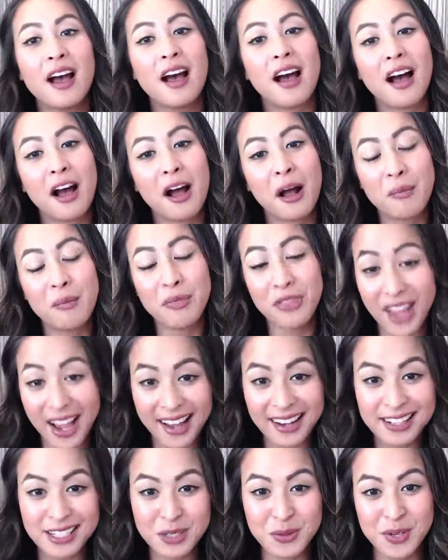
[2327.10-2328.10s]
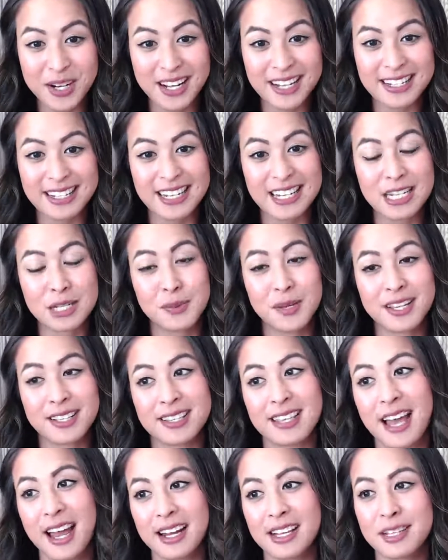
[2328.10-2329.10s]
that is what I teach, because
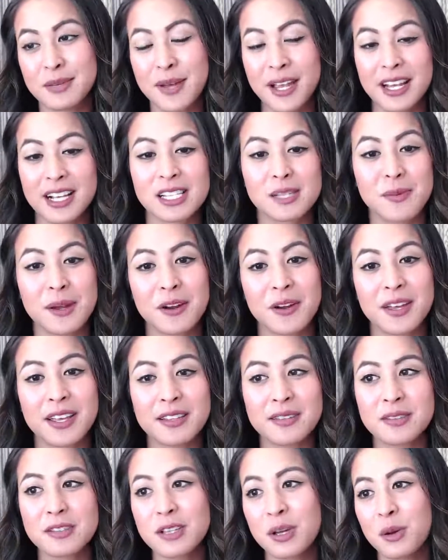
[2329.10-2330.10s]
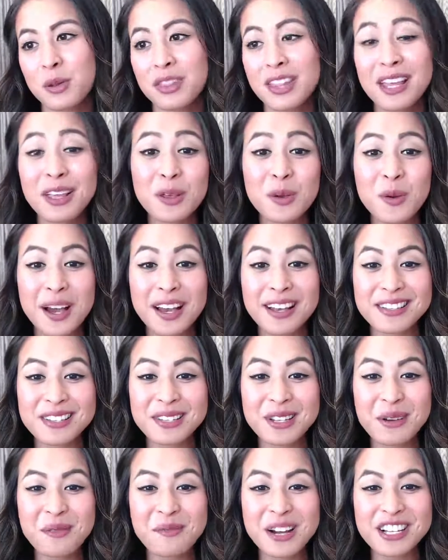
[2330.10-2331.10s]
that is my experience. So thank you guys
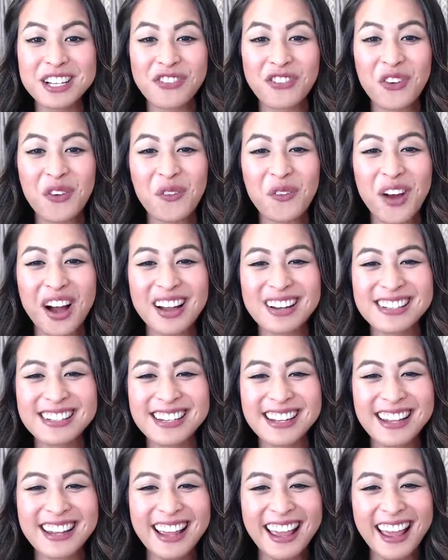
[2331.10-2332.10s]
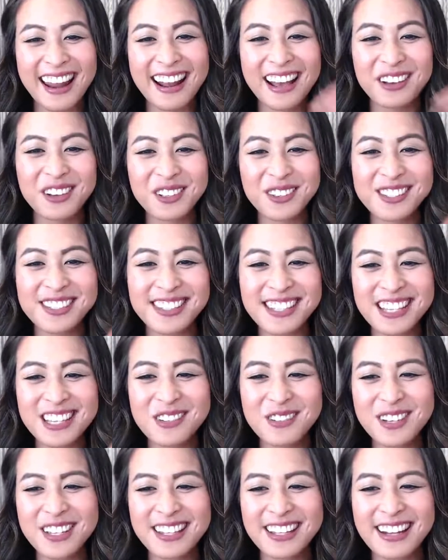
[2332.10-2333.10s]
so much for watching, and I will see
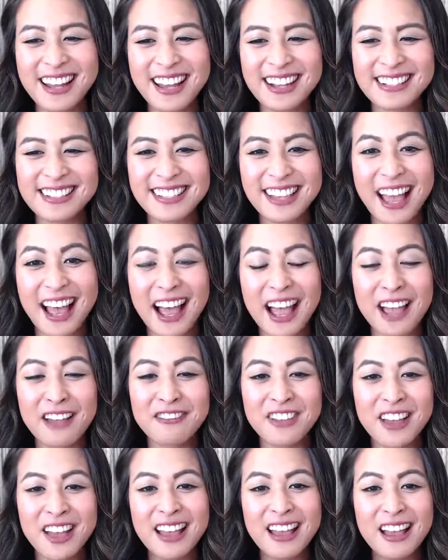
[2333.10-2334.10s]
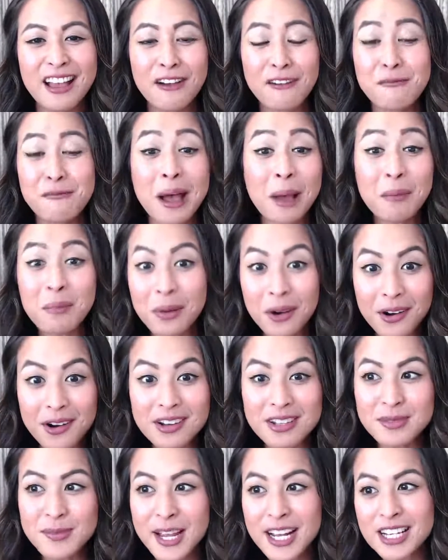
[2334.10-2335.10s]
you in the next live.
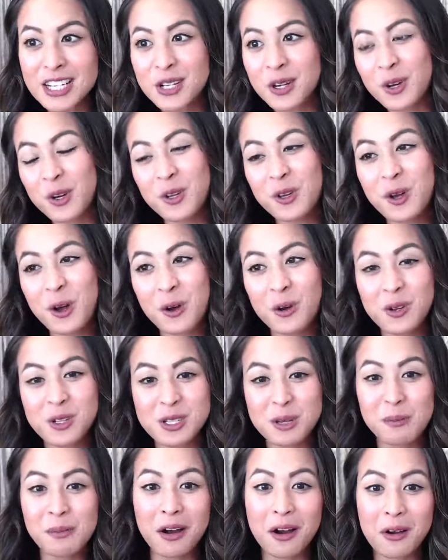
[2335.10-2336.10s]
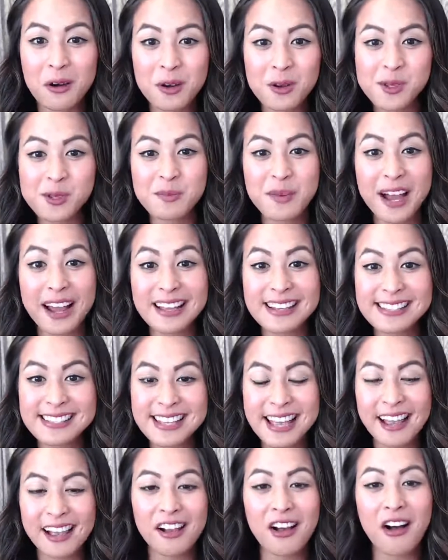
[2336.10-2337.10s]
Members, make sure you go to tomorrow's
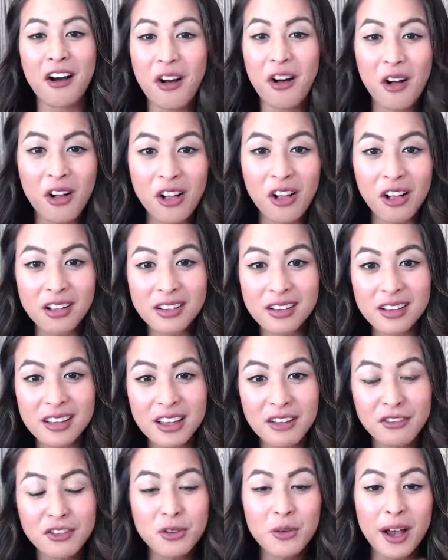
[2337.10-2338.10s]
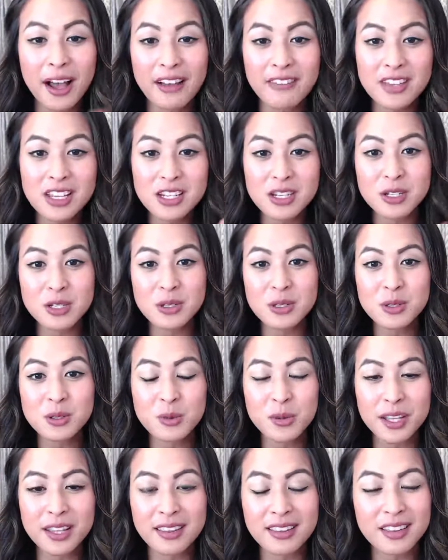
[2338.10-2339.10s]
mindset call if you have issues
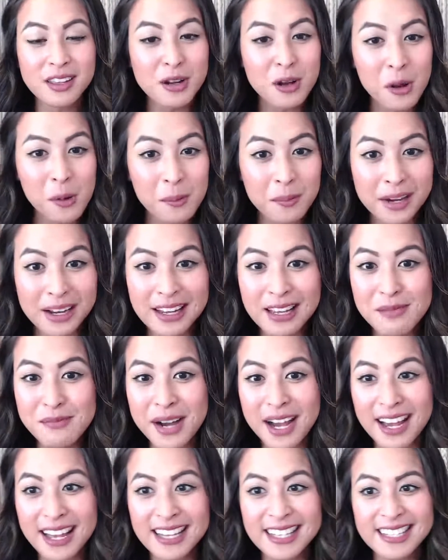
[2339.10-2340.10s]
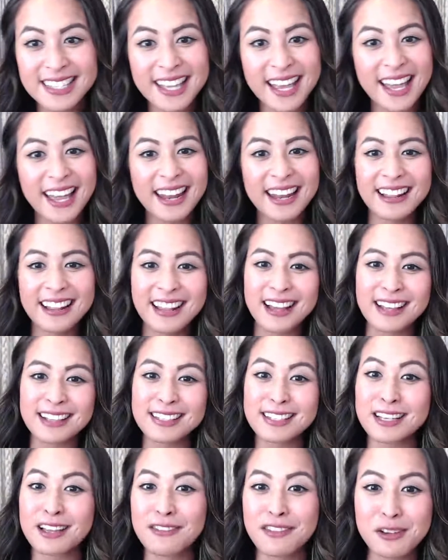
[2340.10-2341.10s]
with, money mindset and that
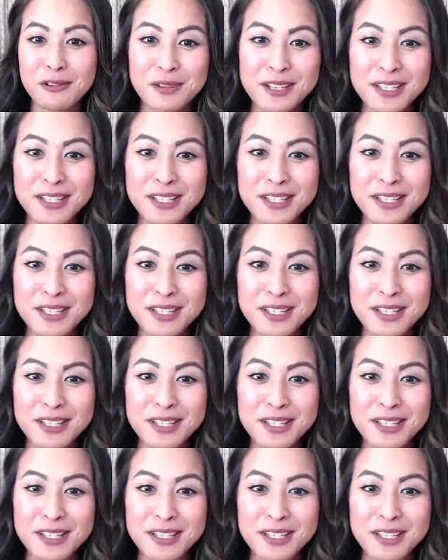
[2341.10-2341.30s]
stuff that we